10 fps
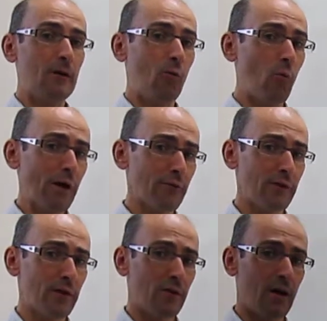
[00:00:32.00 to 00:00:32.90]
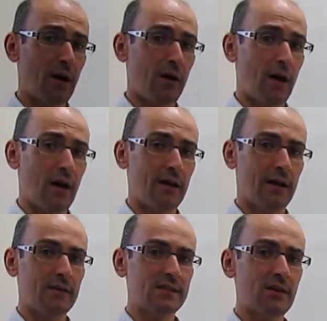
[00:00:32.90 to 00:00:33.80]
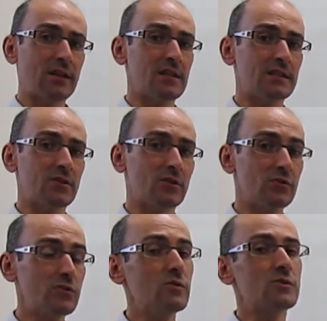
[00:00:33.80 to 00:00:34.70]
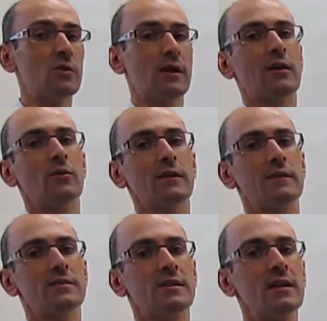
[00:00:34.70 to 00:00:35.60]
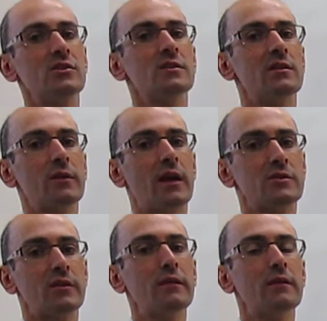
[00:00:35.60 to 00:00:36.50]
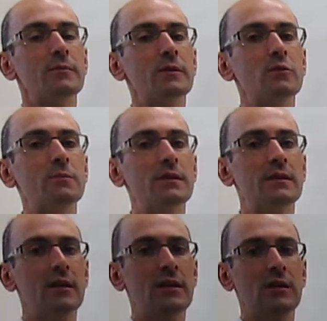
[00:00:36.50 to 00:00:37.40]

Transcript: one of the uh, uh, strategies that you could use to calculate the change in reaction enthalpy would be